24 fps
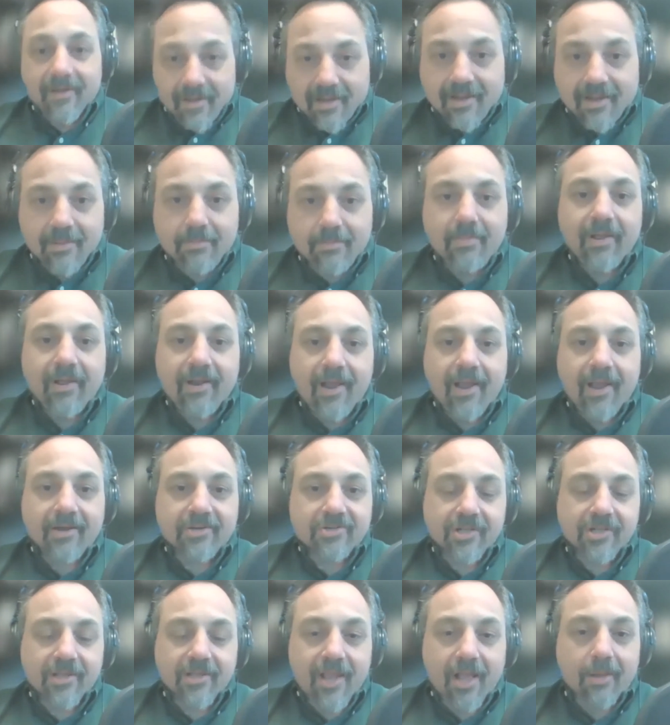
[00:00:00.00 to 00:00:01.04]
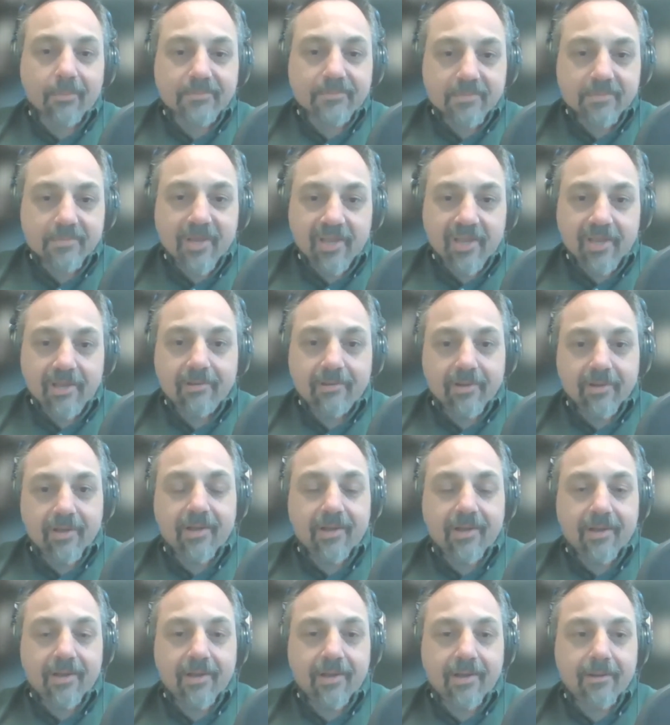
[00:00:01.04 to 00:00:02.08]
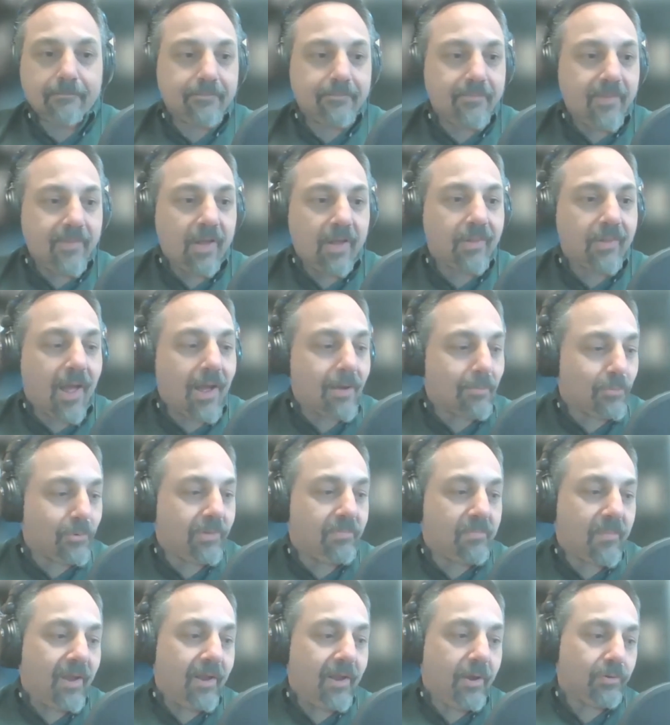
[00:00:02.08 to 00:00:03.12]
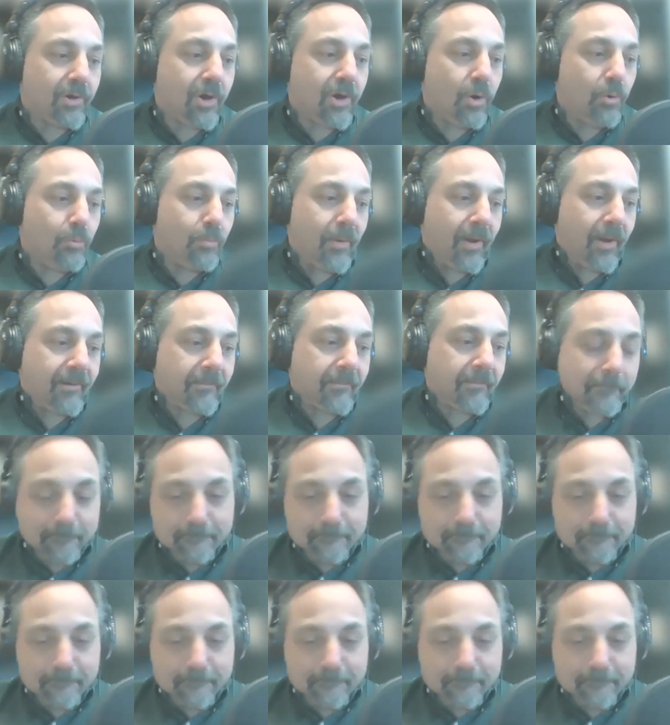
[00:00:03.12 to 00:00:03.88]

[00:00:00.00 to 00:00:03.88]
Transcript: uh, it actually helps me uh, a lot with my own coping.